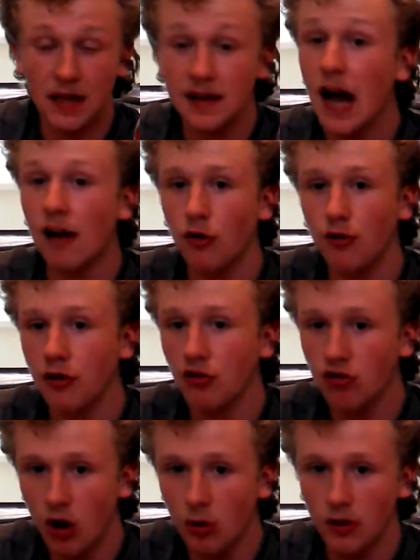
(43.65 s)
novelty
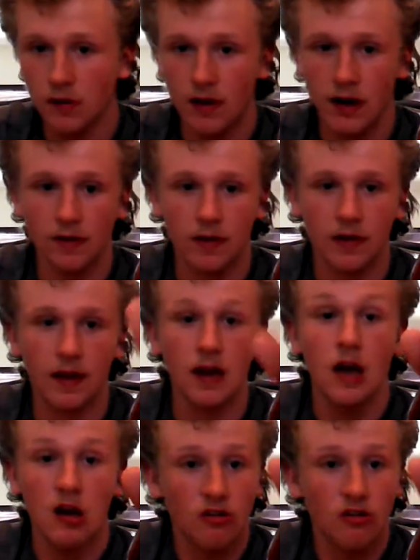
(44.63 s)
sodas and everything.